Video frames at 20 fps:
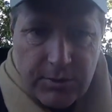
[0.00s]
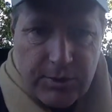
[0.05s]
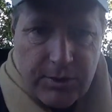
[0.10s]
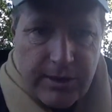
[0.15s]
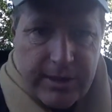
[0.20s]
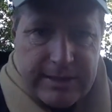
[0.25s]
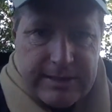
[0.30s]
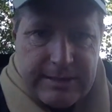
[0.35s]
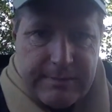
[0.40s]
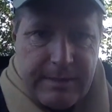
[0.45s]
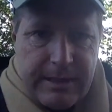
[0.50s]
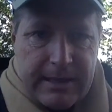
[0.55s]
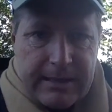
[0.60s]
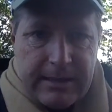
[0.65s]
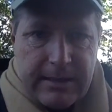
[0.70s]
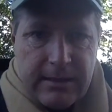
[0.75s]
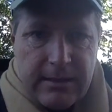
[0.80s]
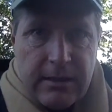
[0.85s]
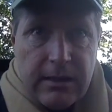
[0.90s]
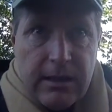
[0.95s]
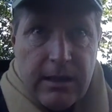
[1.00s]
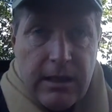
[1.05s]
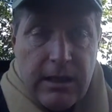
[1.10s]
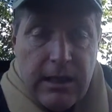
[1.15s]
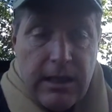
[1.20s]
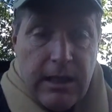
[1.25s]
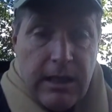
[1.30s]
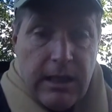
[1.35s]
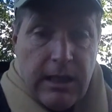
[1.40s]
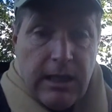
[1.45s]
crazy back there
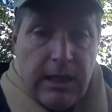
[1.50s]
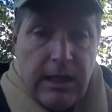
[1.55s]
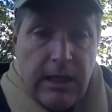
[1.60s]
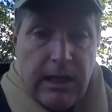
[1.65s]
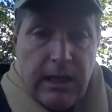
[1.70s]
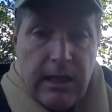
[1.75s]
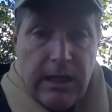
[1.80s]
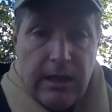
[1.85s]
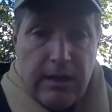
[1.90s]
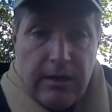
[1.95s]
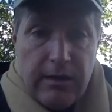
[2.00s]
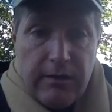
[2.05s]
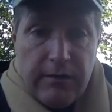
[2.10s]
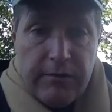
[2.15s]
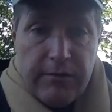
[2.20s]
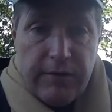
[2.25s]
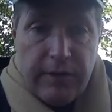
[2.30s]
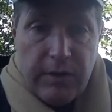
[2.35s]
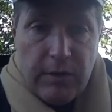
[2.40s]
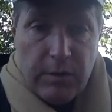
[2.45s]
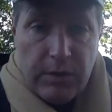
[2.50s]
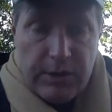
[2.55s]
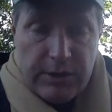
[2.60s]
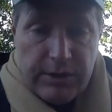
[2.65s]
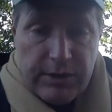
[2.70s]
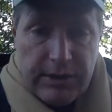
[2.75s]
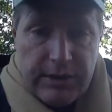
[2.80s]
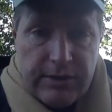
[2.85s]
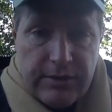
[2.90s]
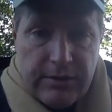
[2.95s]
of what you
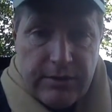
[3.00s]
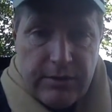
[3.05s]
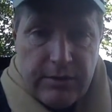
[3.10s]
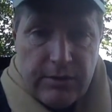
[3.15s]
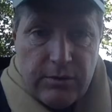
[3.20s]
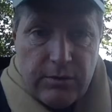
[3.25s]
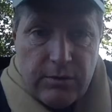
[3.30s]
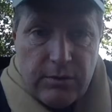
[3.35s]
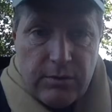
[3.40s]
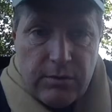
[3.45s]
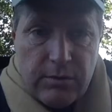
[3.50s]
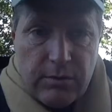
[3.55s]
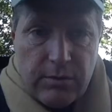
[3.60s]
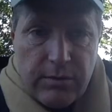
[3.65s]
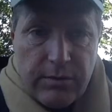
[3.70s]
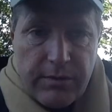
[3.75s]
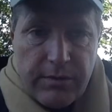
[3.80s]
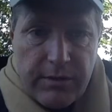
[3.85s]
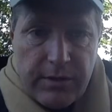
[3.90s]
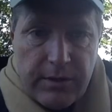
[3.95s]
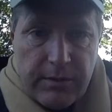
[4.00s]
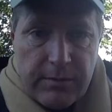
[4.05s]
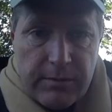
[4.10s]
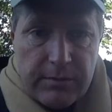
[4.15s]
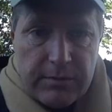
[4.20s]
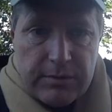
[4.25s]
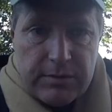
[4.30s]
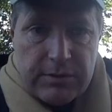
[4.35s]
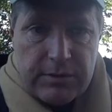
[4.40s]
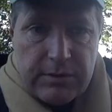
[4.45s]
need to do with the
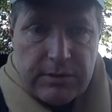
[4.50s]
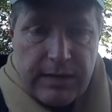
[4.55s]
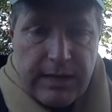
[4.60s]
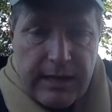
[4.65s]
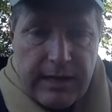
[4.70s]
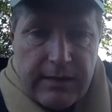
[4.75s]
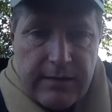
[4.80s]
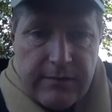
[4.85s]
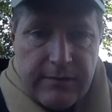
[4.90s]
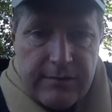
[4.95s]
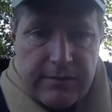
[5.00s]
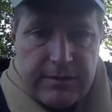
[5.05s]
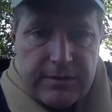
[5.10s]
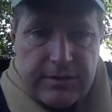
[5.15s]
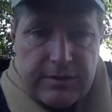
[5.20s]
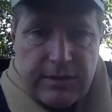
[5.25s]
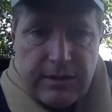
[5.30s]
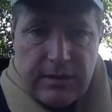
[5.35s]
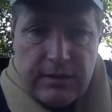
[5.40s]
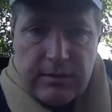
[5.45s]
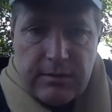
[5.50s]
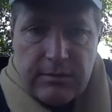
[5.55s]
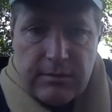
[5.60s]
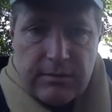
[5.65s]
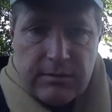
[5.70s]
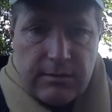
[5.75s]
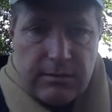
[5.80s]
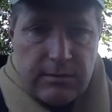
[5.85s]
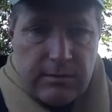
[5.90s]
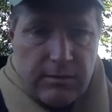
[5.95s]
numbers. Again, if it's
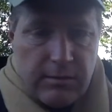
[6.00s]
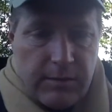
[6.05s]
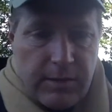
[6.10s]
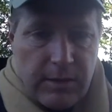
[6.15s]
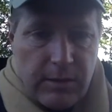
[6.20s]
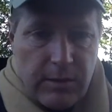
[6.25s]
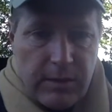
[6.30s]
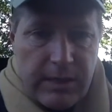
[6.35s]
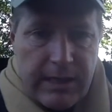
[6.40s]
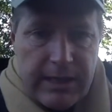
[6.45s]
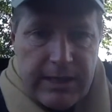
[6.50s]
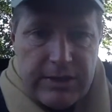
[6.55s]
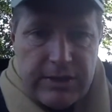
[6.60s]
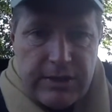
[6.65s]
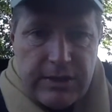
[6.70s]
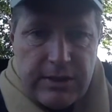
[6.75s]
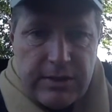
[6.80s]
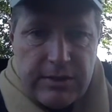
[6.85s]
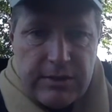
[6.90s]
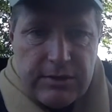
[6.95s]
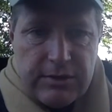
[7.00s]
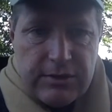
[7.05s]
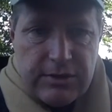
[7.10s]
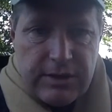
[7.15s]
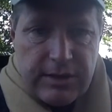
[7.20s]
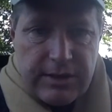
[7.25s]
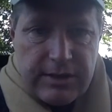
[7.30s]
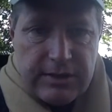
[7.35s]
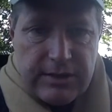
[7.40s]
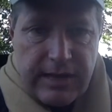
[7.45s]
no matter what age it is, it
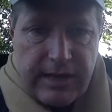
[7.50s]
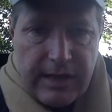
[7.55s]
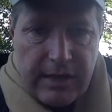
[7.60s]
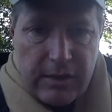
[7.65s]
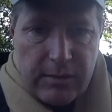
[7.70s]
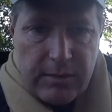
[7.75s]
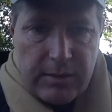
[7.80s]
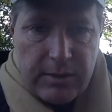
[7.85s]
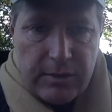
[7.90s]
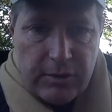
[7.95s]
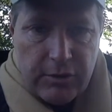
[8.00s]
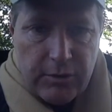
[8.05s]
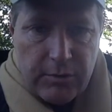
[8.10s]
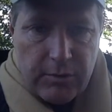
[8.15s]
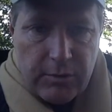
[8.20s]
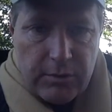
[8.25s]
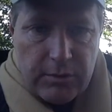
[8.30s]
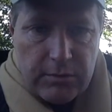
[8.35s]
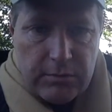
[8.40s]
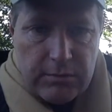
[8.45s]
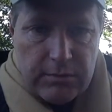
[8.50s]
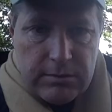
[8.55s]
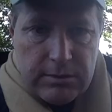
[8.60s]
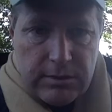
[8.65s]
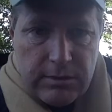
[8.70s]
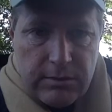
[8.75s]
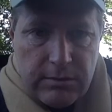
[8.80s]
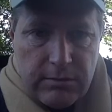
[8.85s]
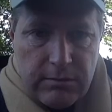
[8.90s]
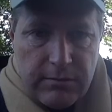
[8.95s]
gets the Arabic numeral.
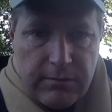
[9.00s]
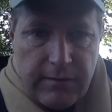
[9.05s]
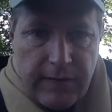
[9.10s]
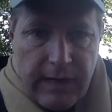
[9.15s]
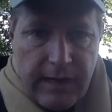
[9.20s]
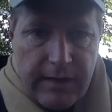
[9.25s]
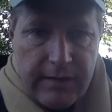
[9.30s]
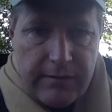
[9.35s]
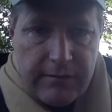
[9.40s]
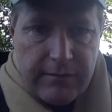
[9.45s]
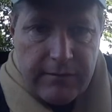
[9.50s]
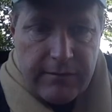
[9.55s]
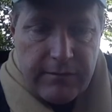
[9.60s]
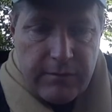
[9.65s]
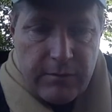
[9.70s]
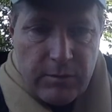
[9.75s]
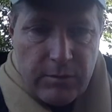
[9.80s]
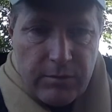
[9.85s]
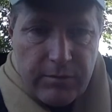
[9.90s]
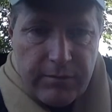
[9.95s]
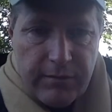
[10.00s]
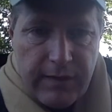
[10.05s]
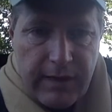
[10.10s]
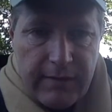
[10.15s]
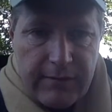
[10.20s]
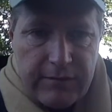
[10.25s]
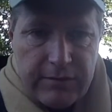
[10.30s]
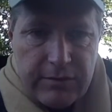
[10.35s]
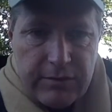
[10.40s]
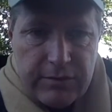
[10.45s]
So 5, the word
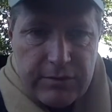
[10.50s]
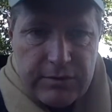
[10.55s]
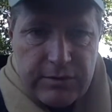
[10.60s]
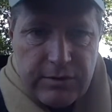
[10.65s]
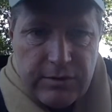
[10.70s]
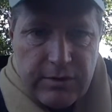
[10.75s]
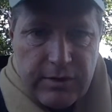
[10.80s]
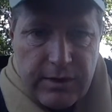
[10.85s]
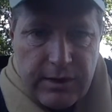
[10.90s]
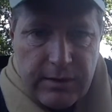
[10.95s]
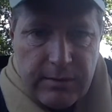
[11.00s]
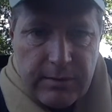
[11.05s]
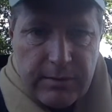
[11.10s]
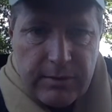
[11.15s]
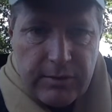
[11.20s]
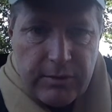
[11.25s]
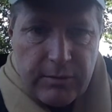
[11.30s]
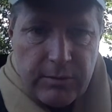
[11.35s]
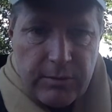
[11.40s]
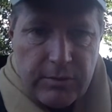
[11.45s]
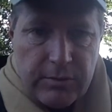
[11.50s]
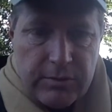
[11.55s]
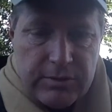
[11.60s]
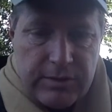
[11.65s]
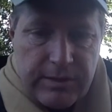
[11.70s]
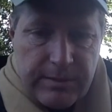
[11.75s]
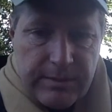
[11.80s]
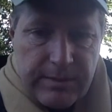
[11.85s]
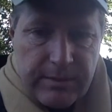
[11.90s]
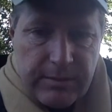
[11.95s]
5 turns to the Arabic numeral.
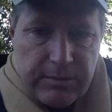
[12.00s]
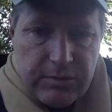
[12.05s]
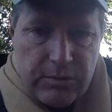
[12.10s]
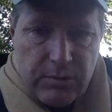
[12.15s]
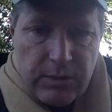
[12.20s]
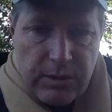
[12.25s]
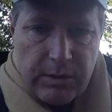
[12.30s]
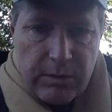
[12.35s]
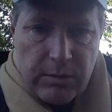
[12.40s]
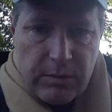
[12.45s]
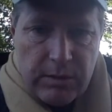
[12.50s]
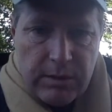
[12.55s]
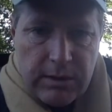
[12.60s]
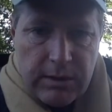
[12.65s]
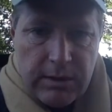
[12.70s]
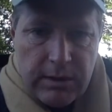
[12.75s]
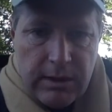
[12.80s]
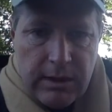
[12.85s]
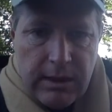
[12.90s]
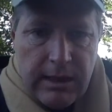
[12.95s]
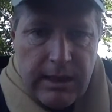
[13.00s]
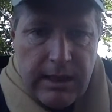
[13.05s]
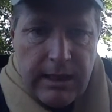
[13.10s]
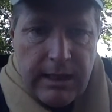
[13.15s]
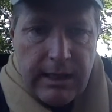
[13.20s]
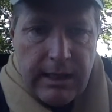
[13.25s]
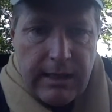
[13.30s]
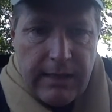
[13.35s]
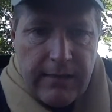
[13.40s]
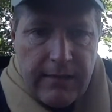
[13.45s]
Same thing with 21.
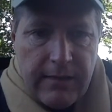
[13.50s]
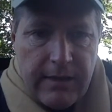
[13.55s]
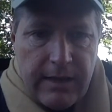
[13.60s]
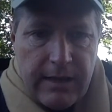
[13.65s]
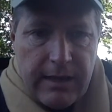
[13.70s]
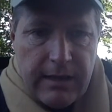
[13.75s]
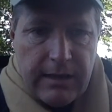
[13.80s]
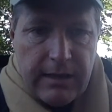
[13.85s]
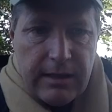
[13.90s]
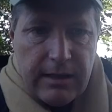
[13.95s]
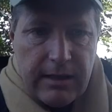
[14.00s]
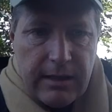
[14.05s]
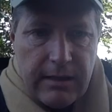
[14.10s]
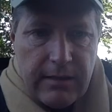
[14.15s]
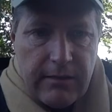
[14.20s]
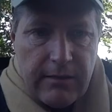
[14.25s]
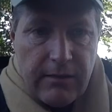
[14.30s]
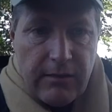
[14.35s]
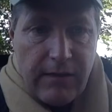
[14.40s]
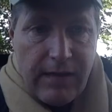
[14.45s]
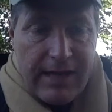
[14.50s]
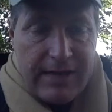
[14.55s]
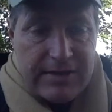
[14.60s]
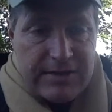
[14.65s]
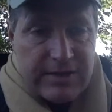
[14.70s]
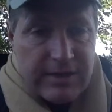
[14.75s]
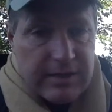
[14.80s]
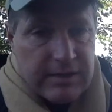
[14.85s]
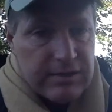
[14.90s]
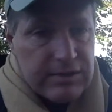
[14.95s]
And then the last
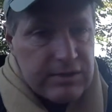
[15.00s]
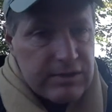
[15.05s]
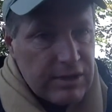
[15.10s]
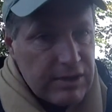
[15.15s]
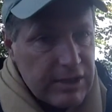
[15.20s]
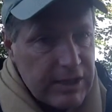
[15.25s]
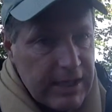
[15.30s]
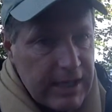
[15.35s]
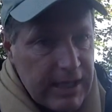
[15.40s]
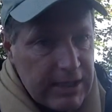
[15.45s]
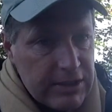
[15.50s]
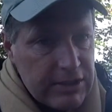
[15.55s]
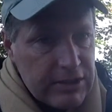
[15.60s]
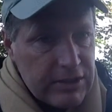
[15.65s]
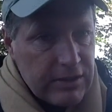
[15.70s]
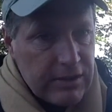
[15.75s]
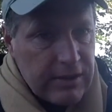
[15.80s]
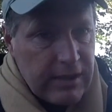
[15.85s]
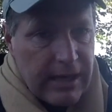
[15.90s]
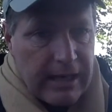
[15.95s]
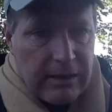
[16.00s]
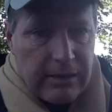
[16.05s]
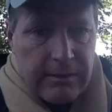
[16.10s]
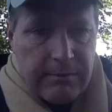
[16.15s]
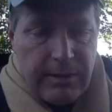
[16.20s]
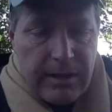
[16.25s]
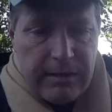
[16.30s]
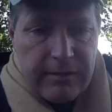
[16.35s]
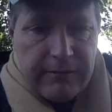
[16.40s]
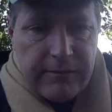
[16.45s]
sentence, did you catch the dangling
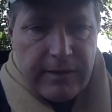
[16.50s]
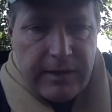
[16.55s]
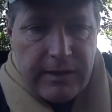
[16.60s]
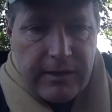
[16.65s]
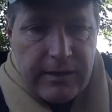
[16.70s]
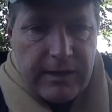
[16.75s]
modifier?